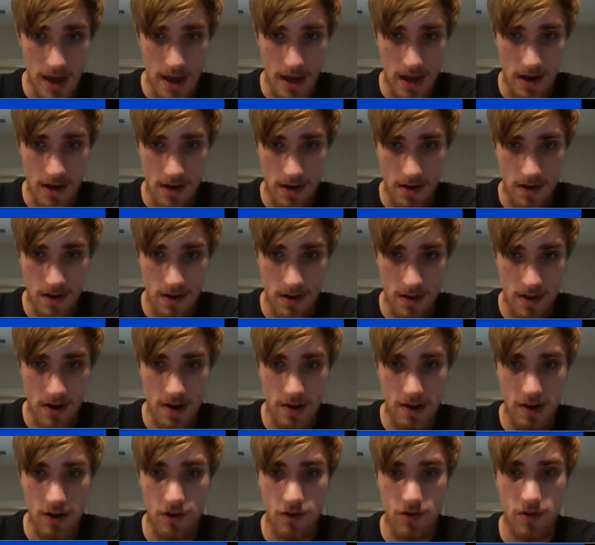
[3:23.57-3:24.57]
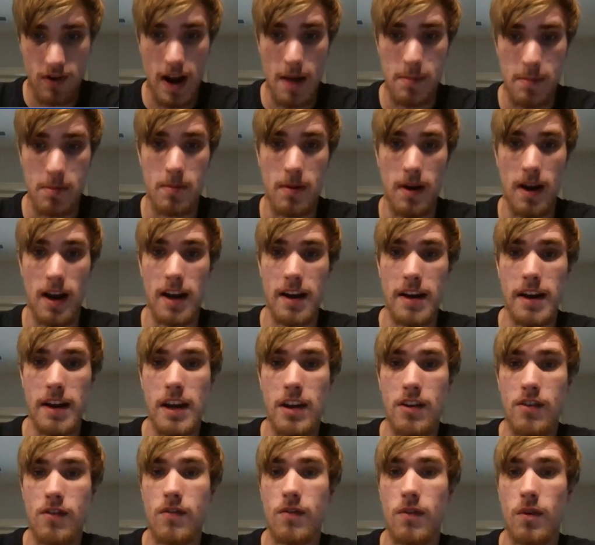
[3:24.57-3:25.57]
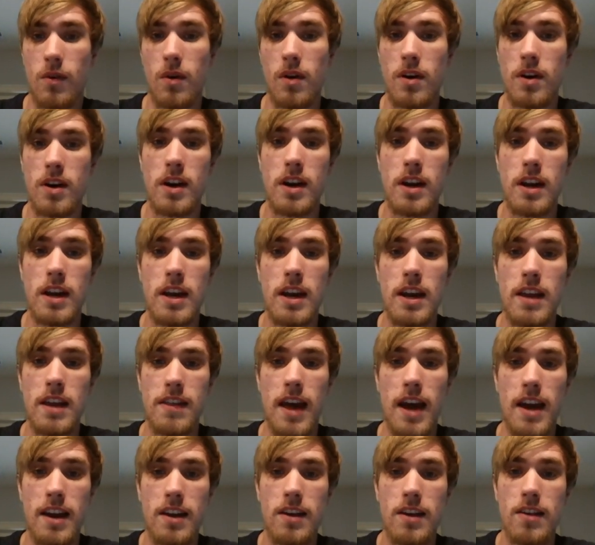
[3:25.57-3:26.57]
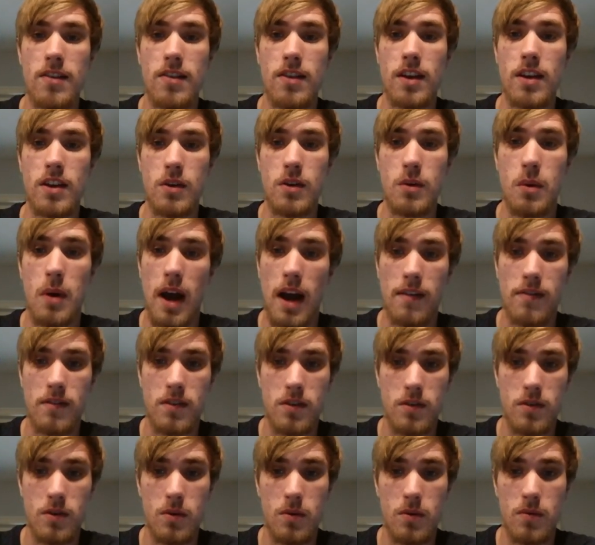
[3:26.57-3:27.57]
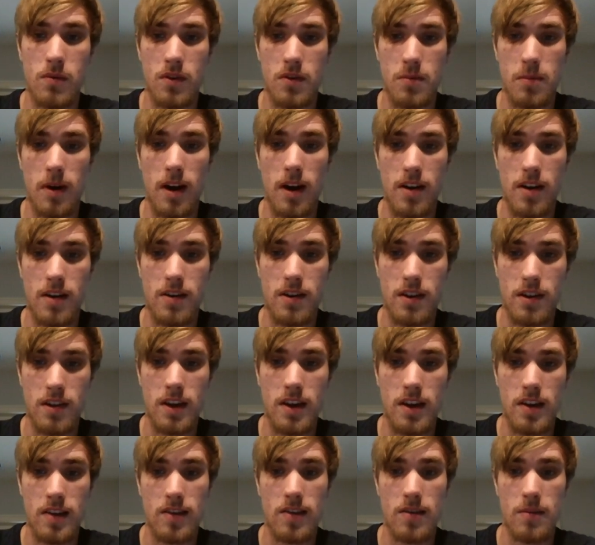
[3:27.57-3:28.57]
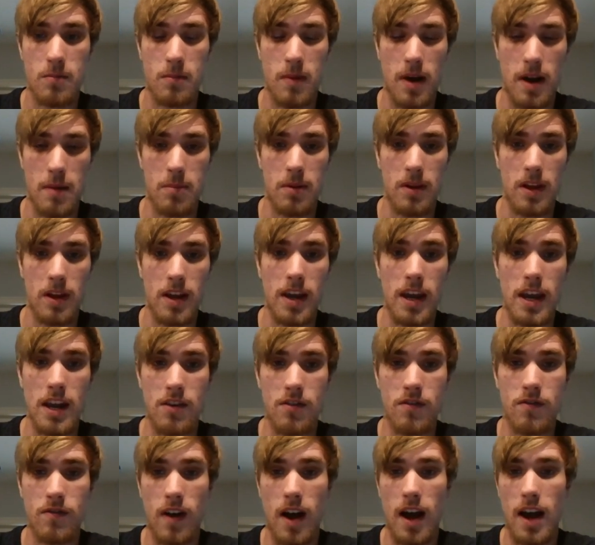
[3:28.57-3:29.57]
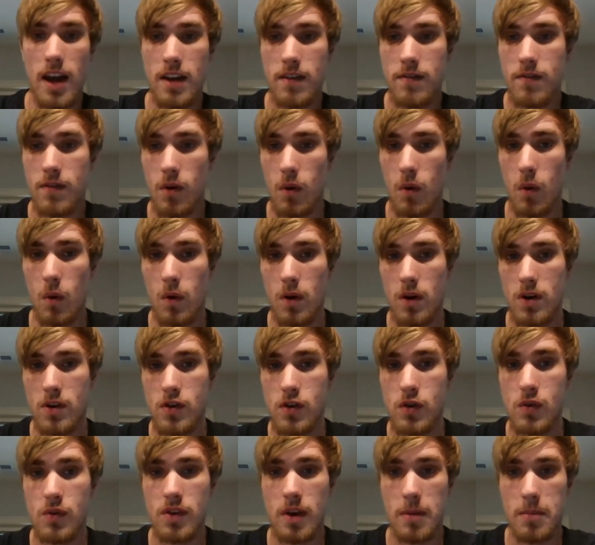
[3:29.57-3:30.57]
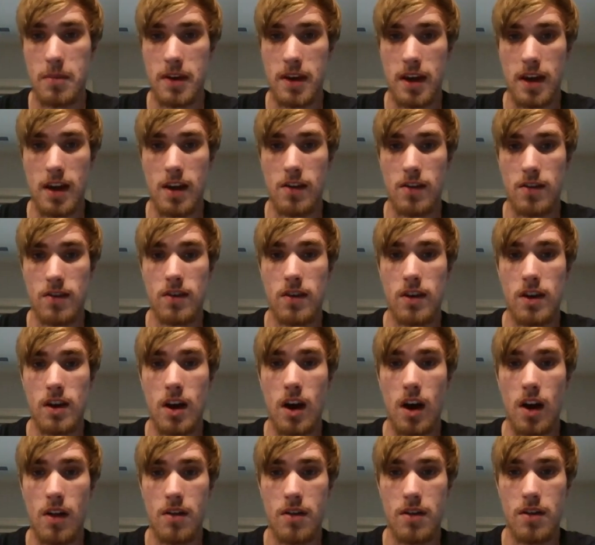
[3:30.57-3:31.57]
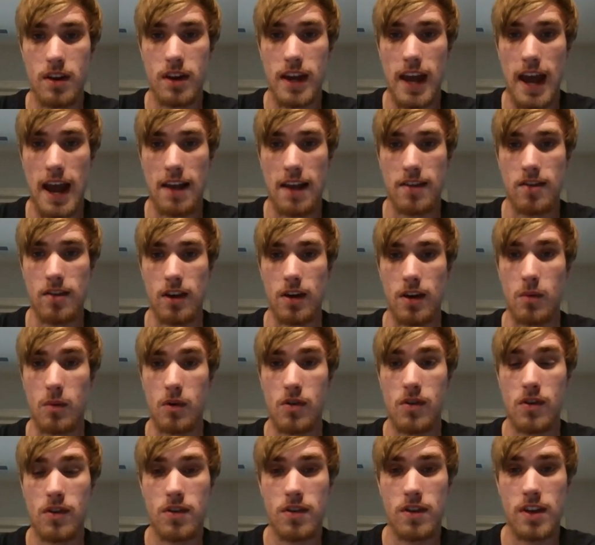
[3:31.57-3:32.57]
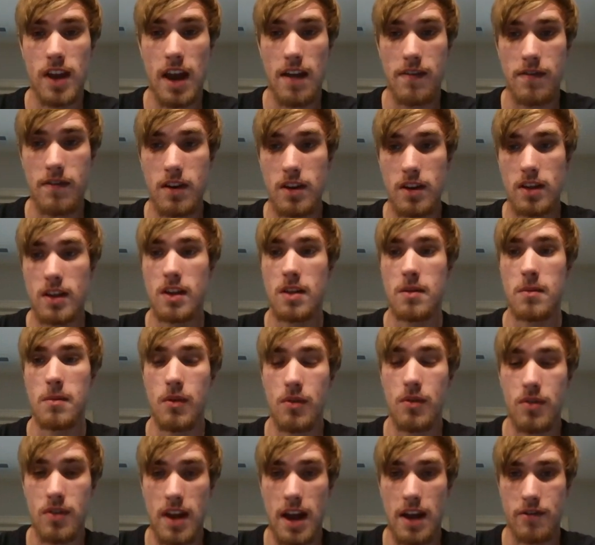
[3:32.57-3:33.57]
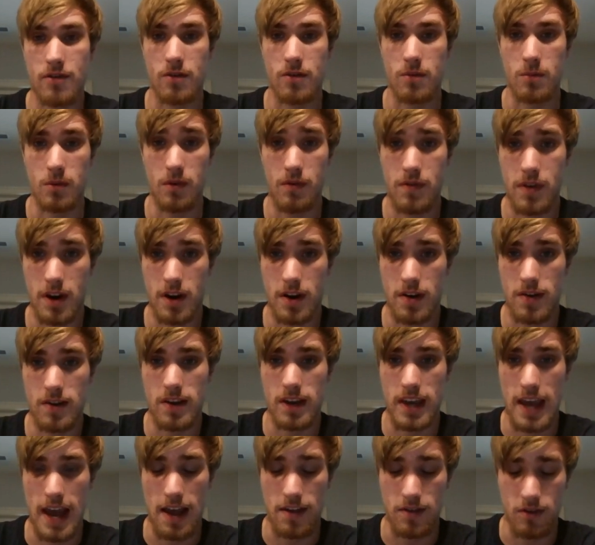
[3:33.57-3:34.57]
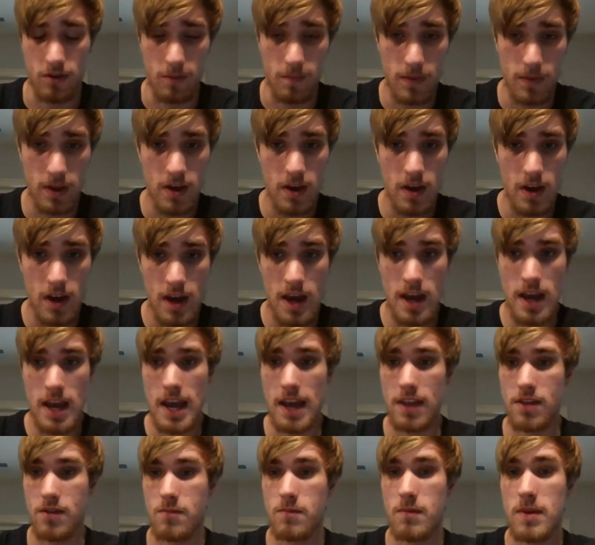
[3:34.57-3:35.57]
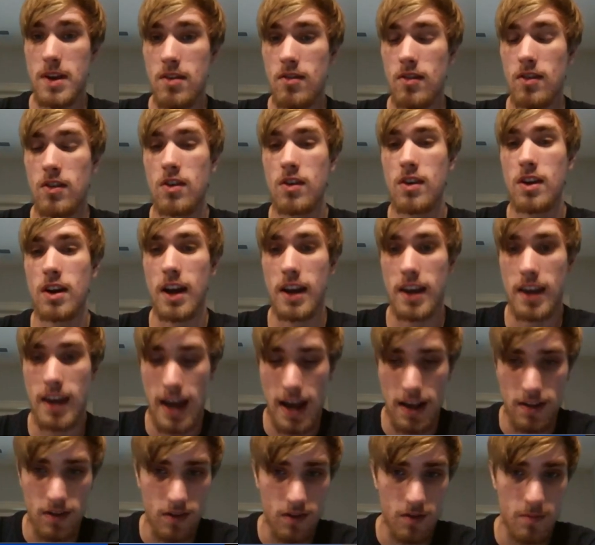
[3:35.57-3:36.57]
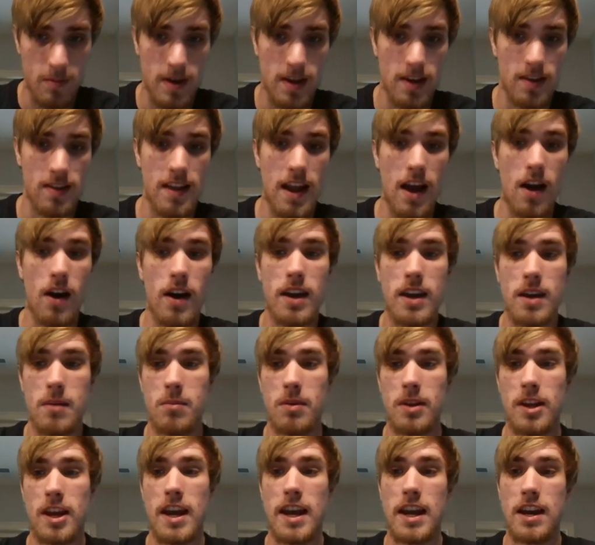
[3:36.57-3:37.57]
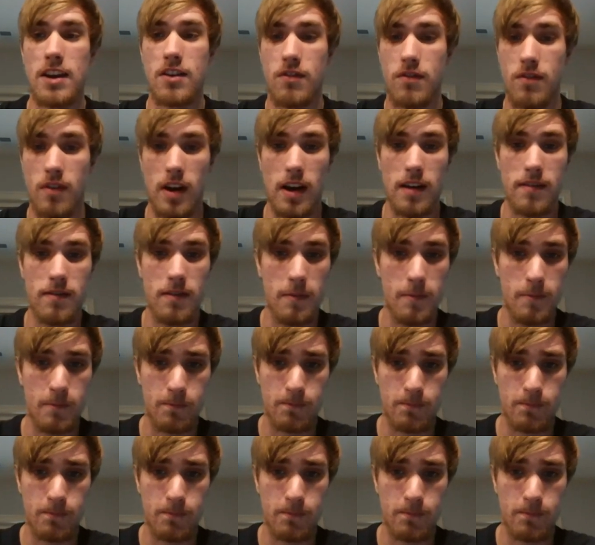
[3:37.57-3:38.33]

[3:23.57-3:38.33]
and there is a trap behind h4, and that is that you have to respond to this by playing h5 or do something else other than castling, which is definitely the most natural move here is to castle. And the reason you cannot castle is because now I can play h5.